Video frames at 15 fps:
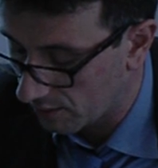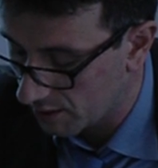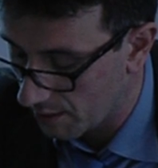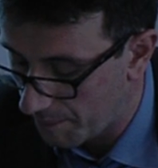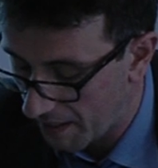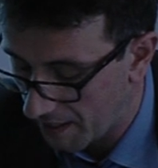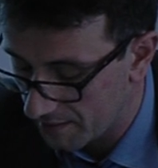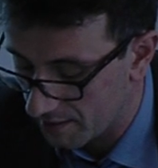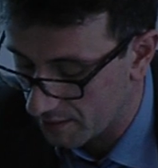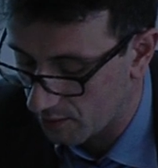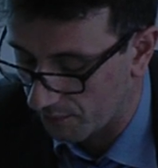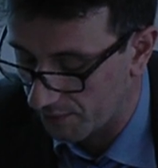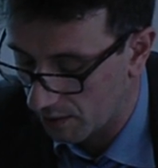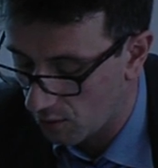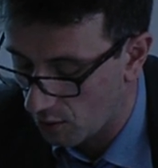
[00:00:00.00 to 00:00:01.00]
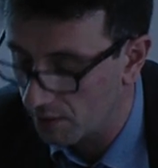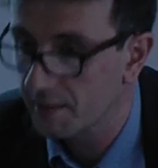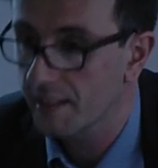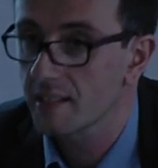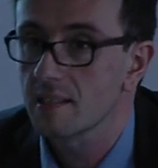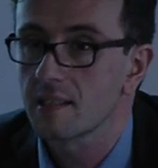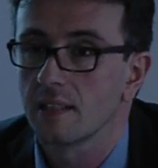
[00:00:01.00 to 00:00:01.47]
on the basis of the
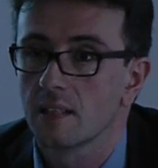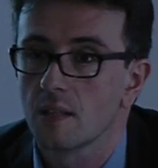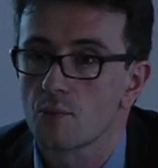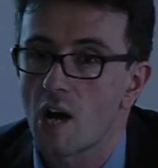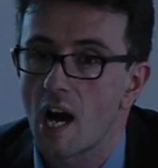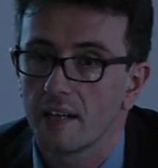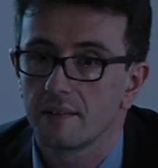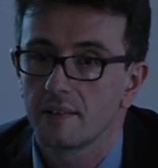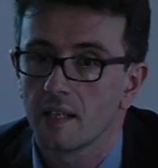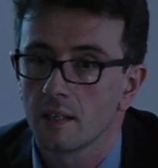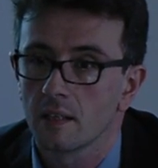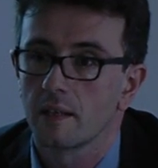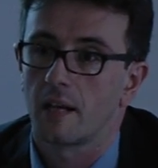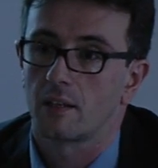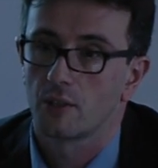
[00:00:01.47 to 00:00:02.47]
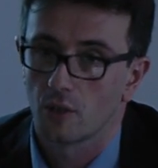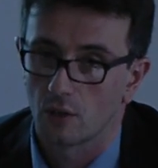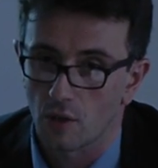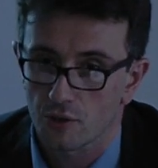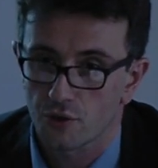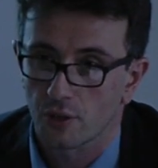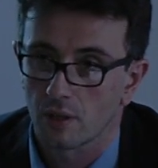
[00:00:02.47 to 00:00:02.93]
context and the writing,
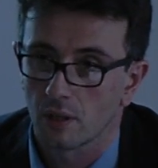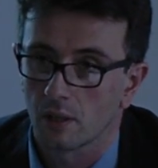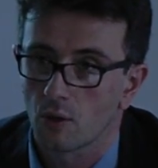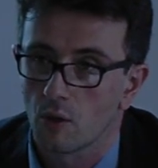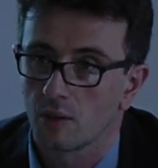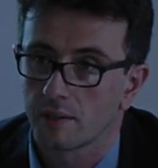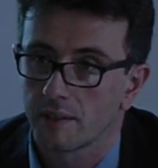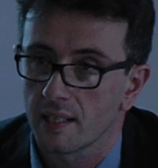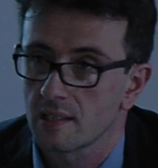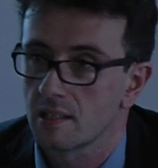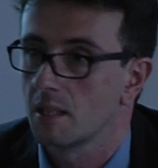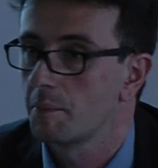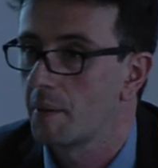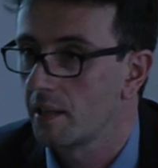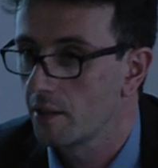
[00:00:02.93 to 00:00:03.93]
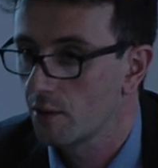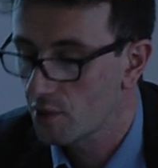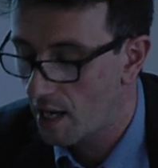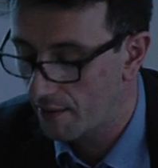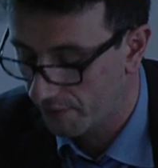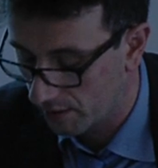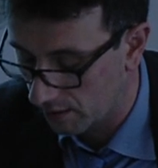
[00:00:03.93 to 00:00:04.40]
archaeological context and
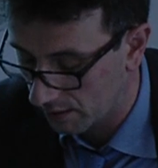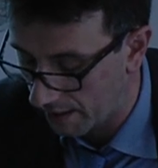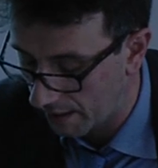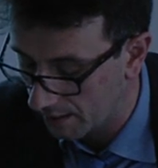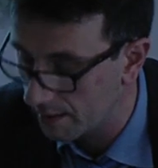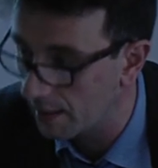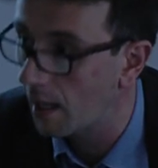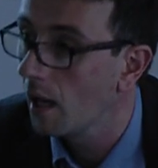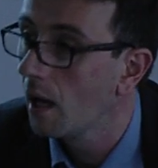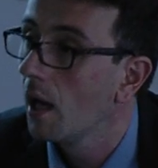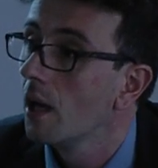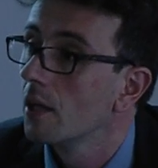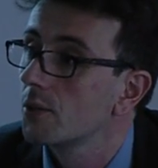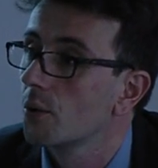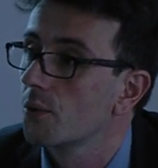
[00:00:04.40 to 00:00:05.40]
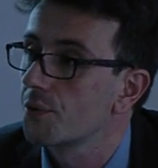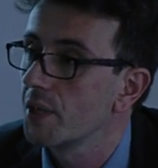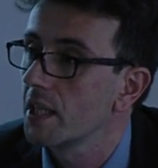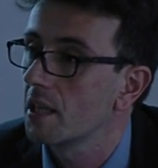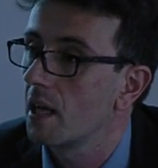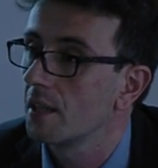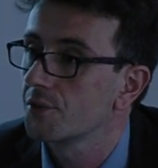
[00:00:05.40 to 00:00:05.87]
paleographical data, to
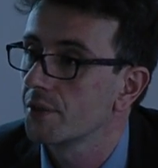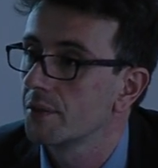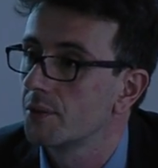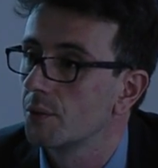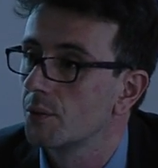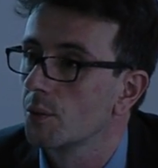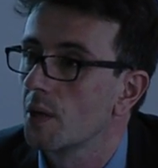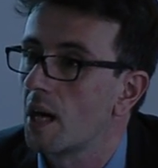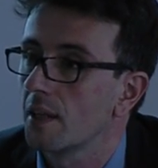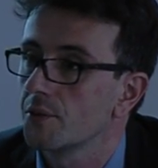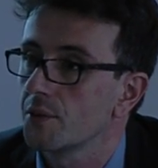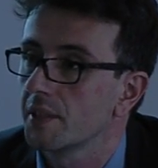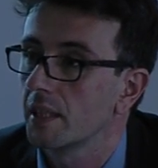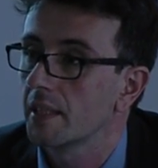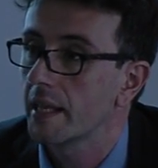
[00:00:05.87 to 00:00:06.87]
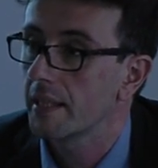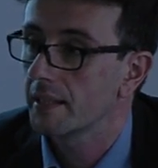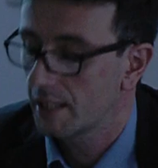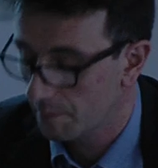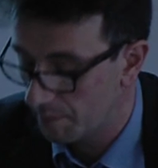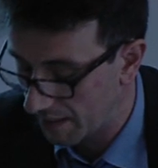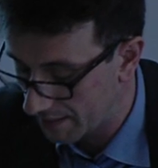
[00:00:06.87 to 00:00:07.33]
300 to
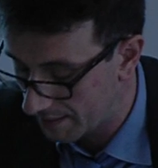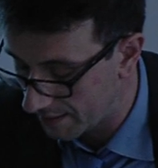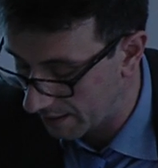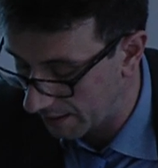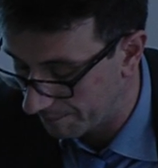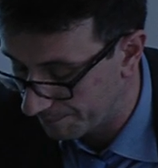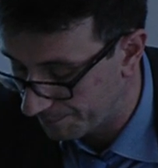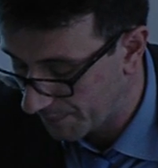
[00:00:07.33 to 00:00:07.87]
280 BC.